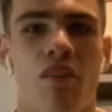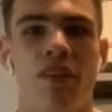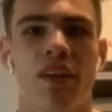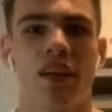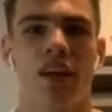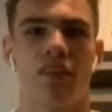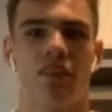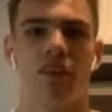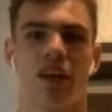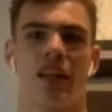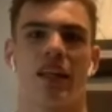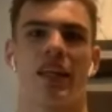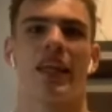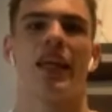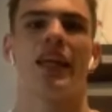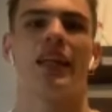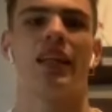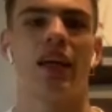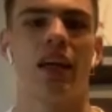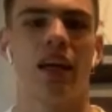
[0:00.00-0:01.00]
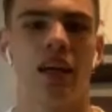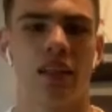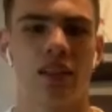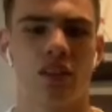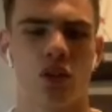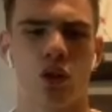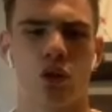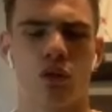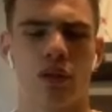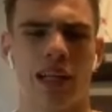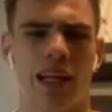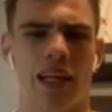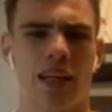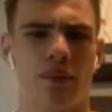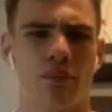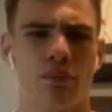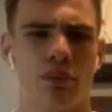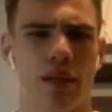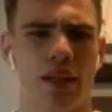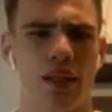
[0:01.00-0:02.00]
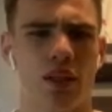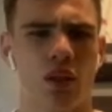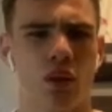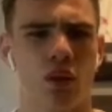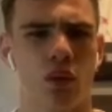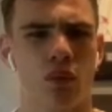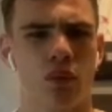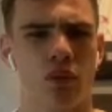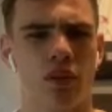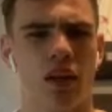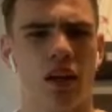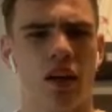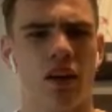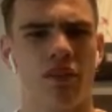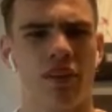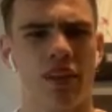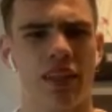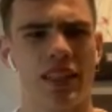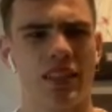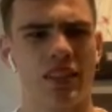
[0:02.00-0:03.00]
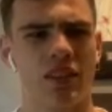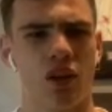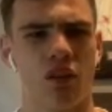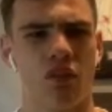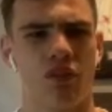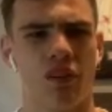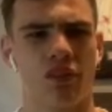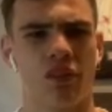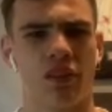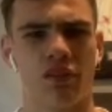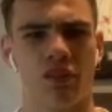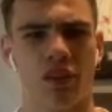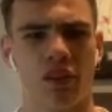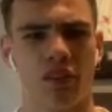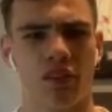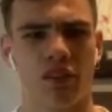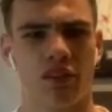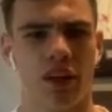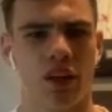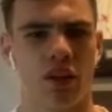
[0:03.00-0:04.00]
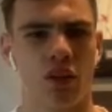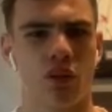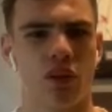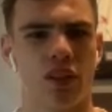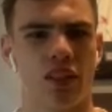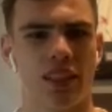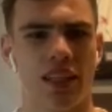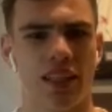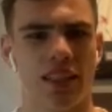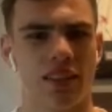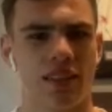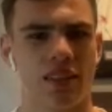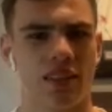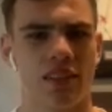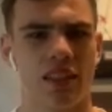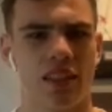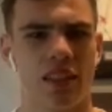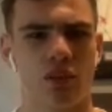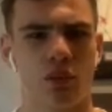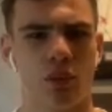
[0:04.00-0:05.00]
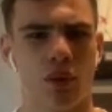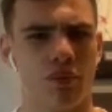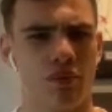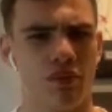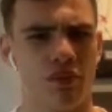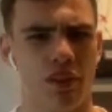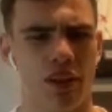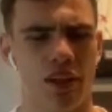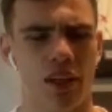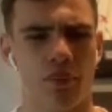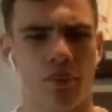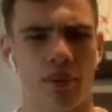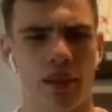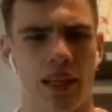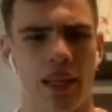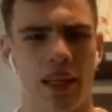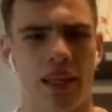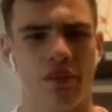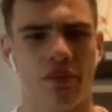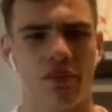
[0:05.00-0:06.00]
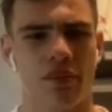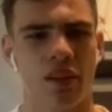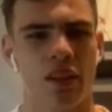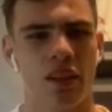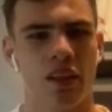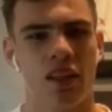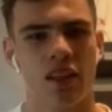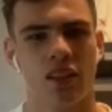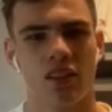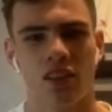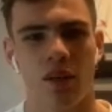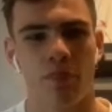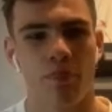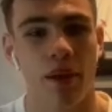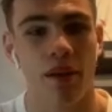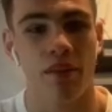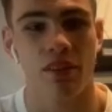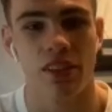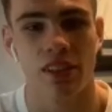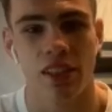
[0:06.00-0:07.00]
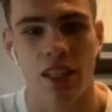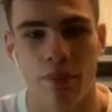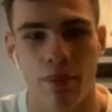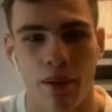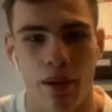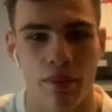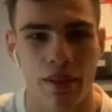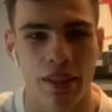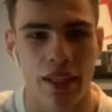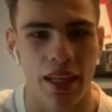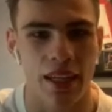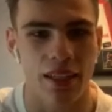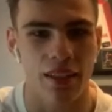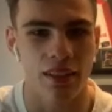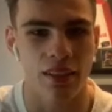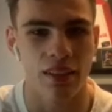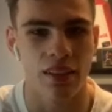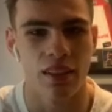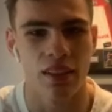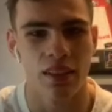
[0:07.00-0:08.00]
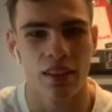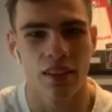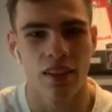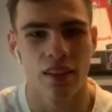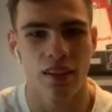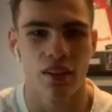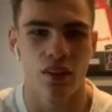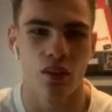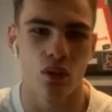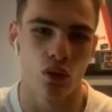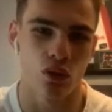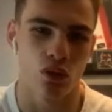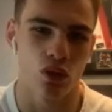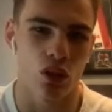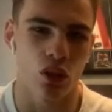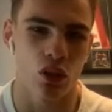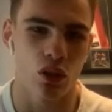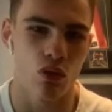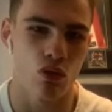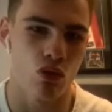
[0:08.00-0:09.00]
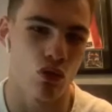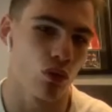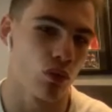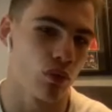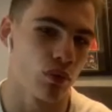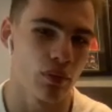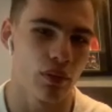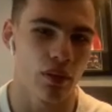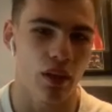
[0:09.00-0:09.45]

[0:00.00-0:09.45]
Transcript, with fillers: I think I've had a kid uh, called Clayton Bricknell. I think he's got a 50 50 record. He's had 6 1 3, I believe. So a bit of a step up again. Not to usual.